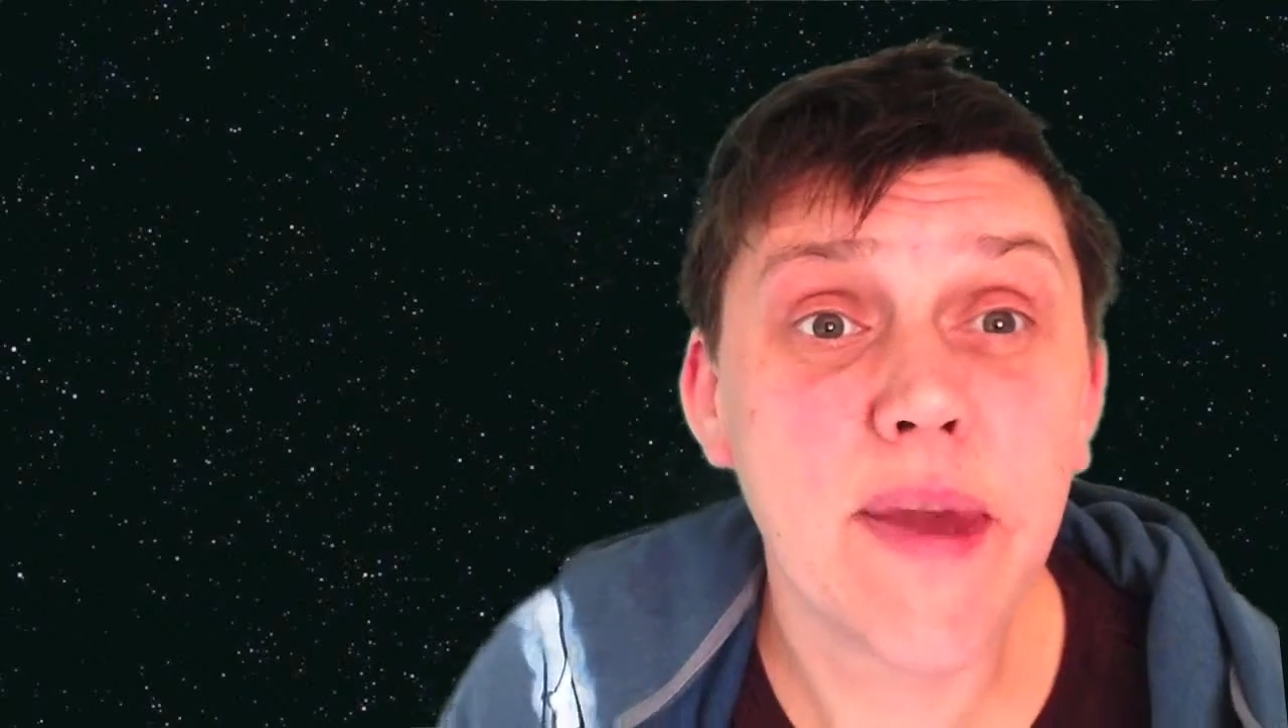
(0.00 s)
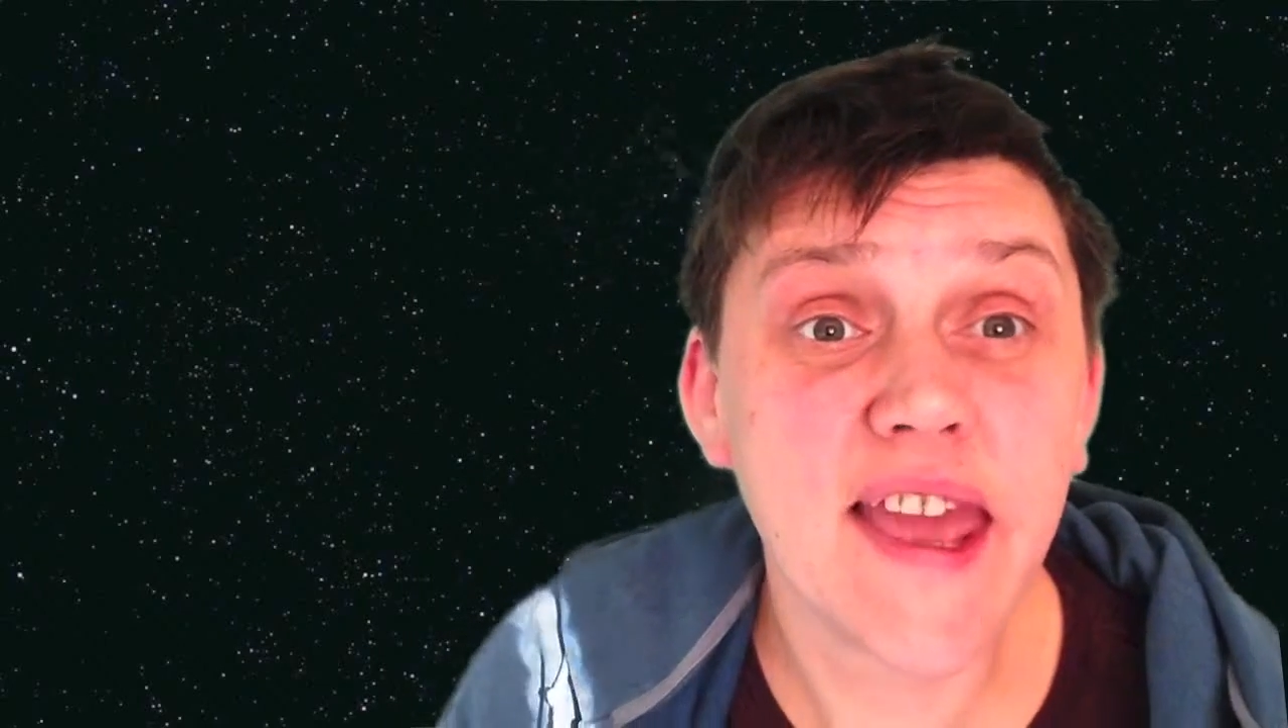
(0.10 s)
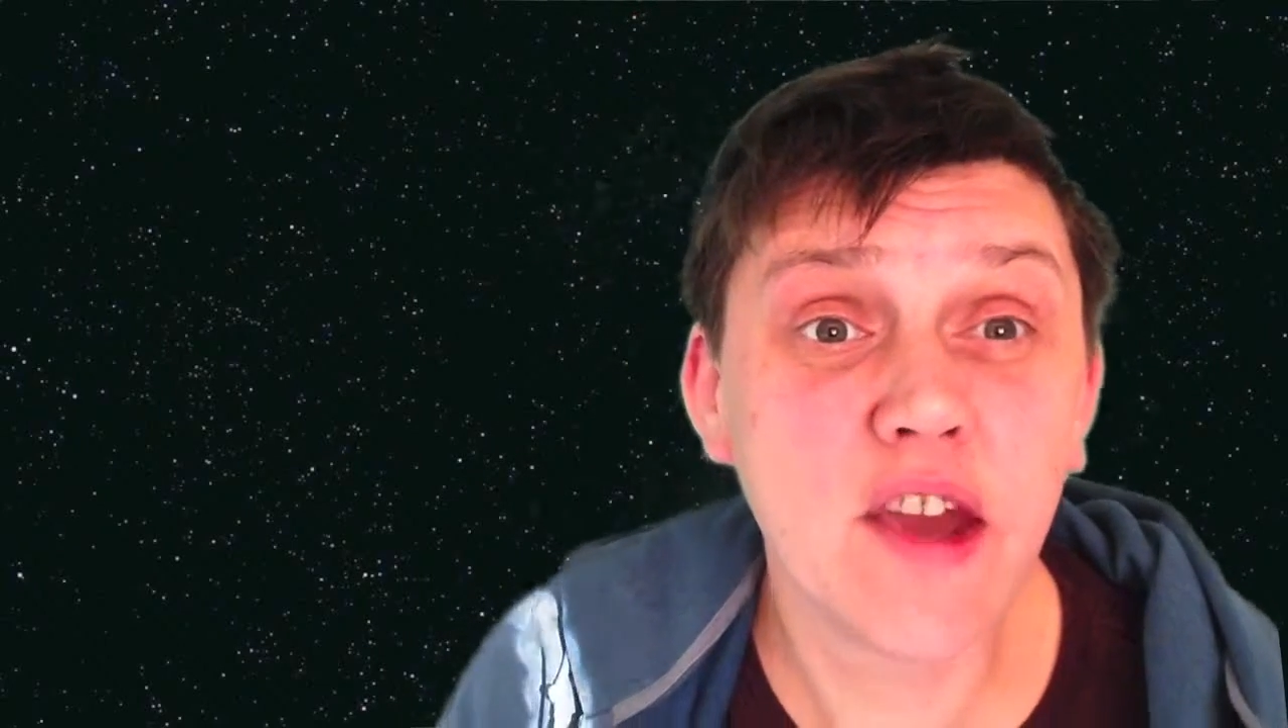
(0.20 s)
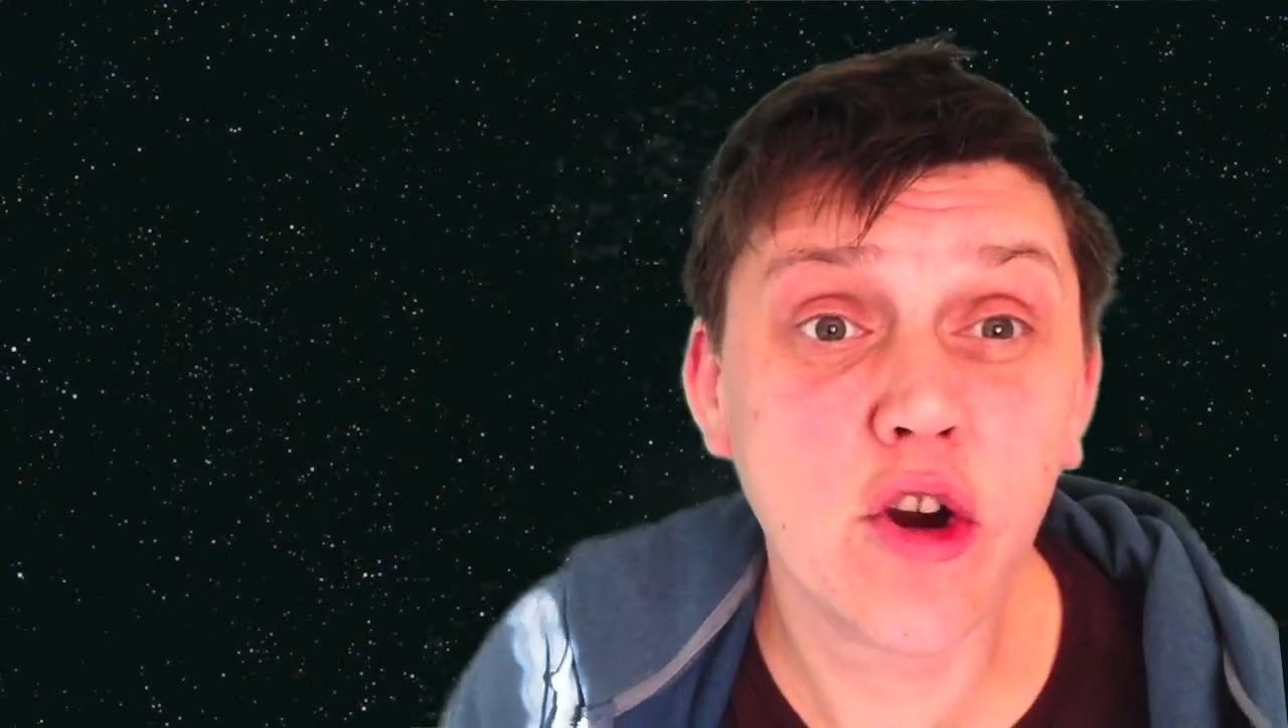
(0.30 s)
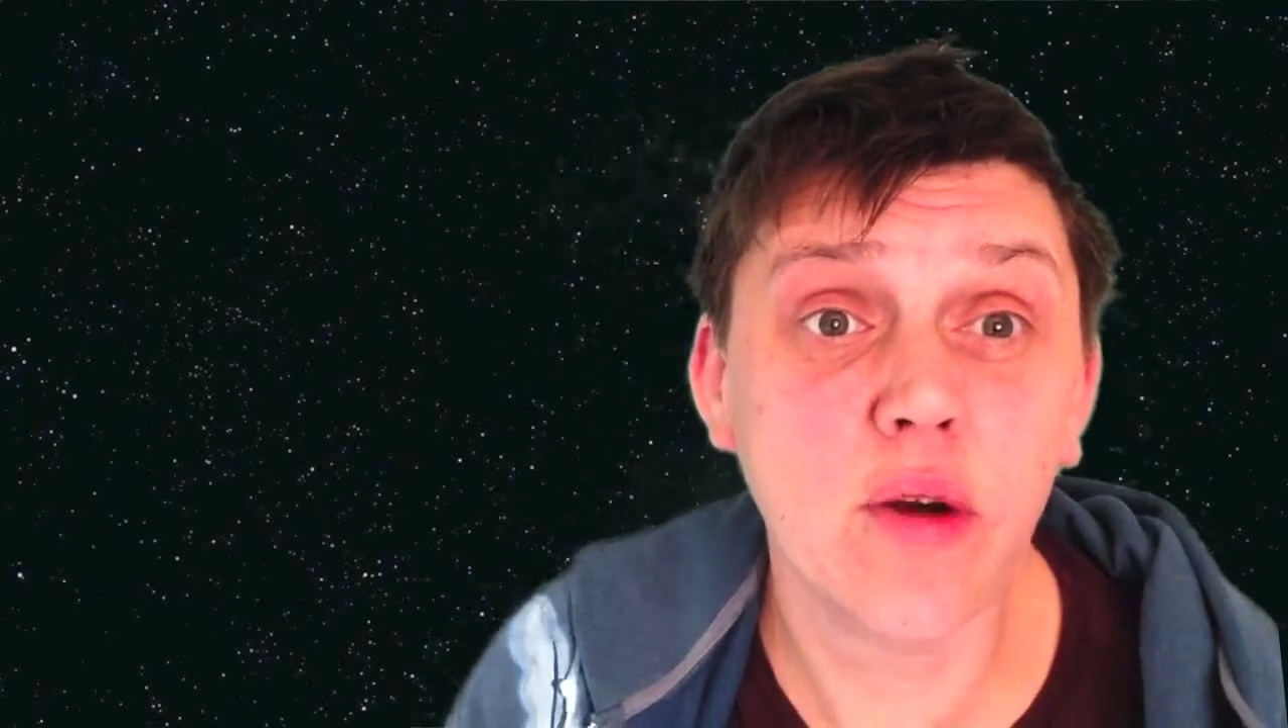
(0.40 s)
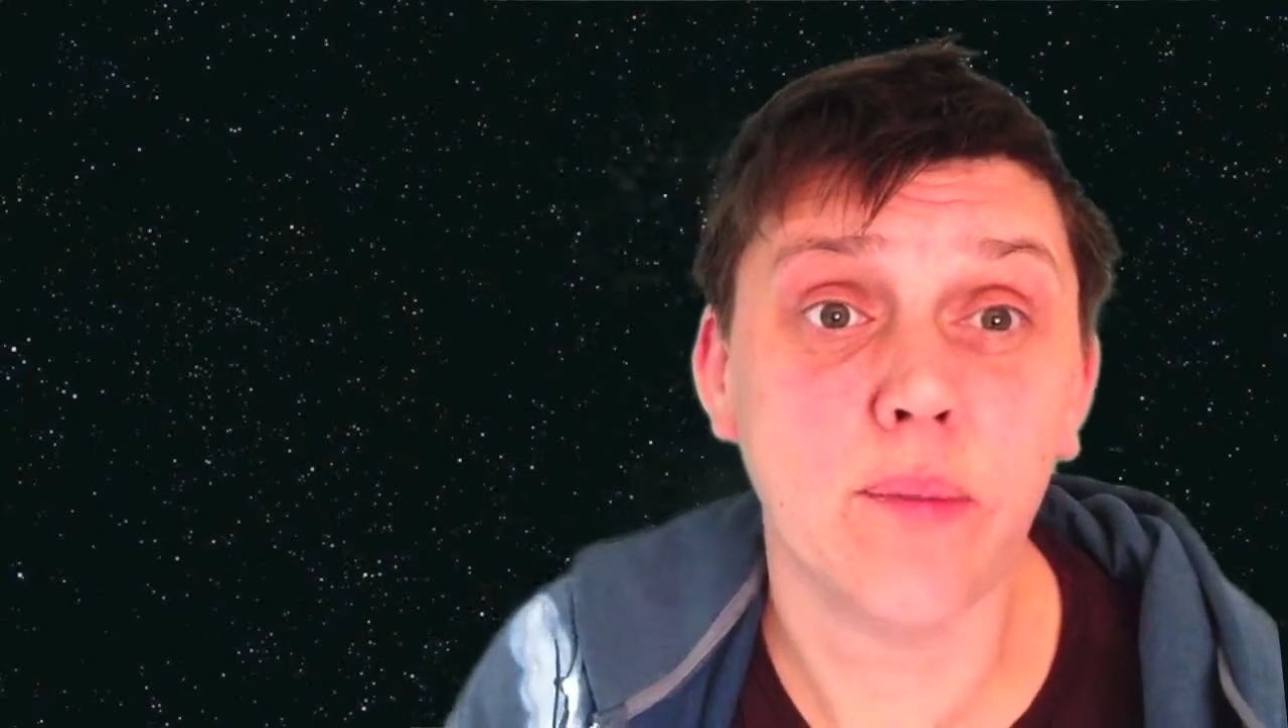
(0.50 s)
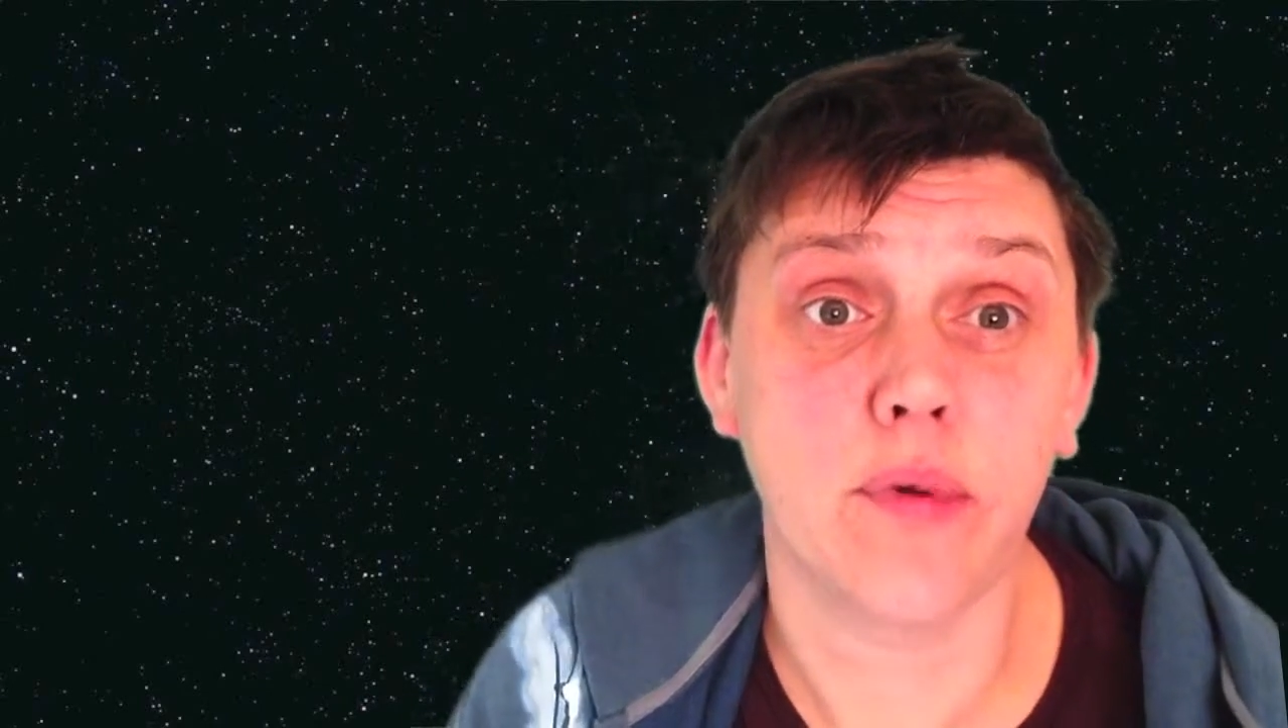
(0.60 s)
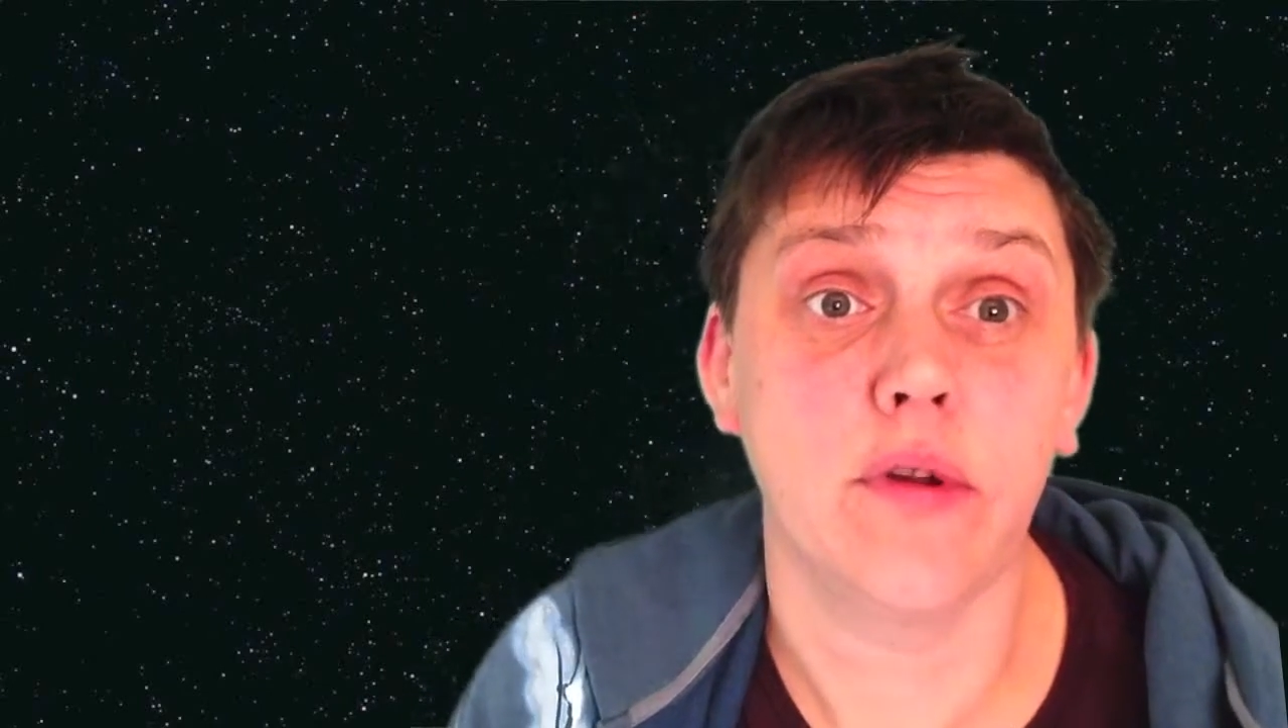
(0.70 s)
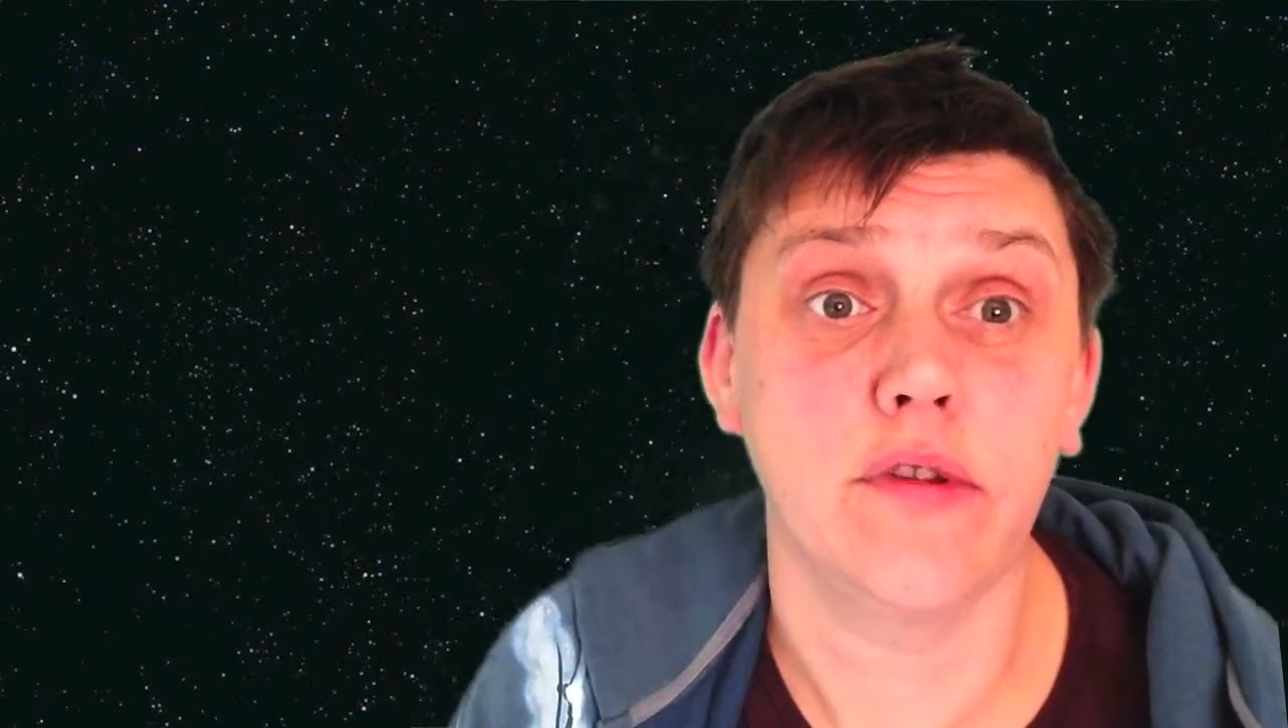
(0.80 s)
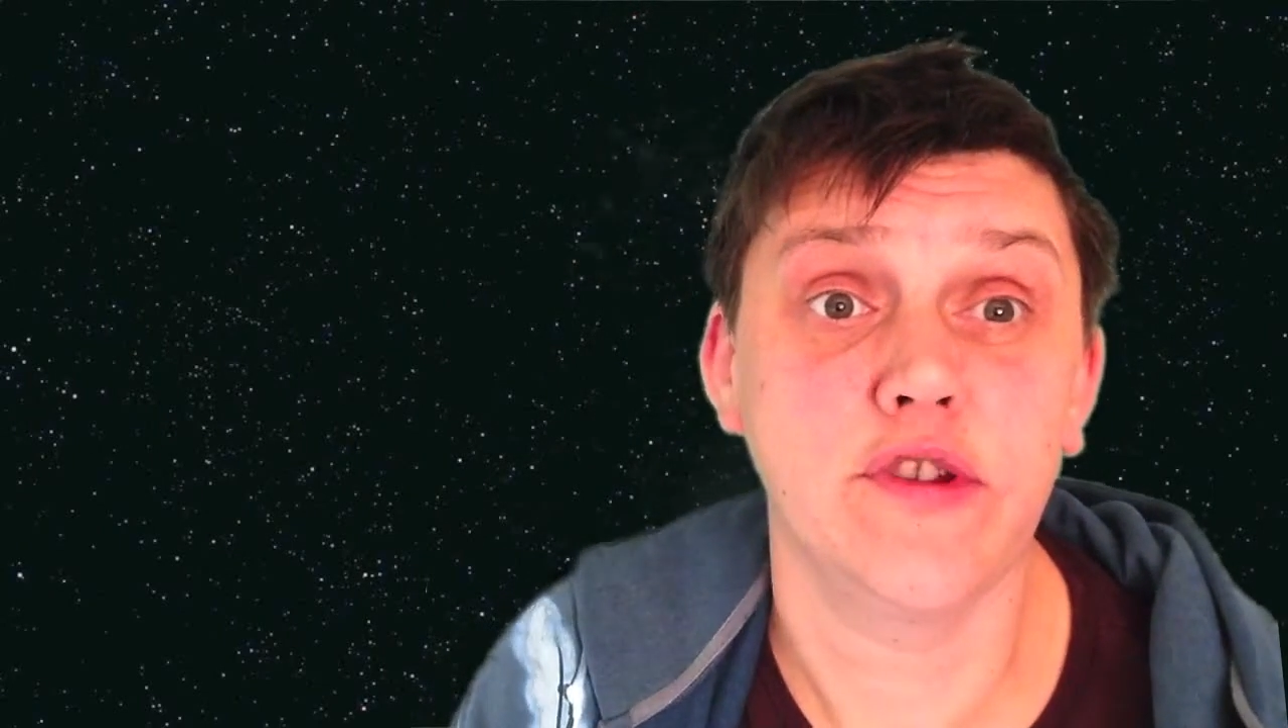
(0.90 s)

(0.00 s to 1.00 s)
pick up